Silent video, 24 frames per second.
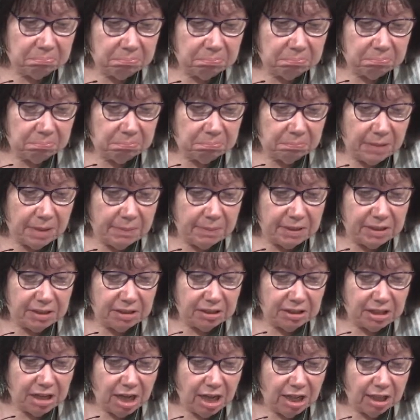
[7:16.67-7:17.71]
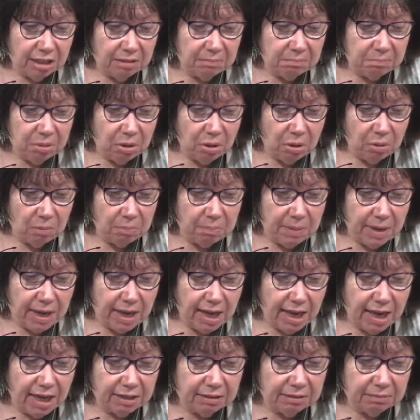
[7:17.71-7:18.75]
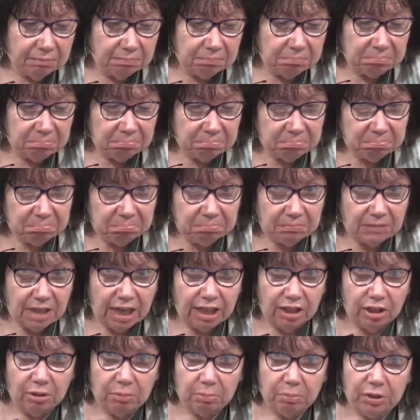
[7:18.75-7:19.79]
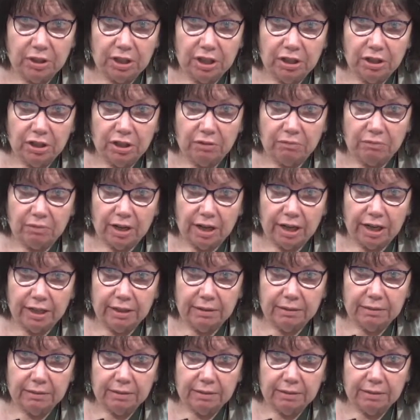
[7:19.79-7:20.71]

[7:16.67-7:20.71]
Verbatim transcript: maybe Stalin, Pol Pot, I'd look pretty good, right?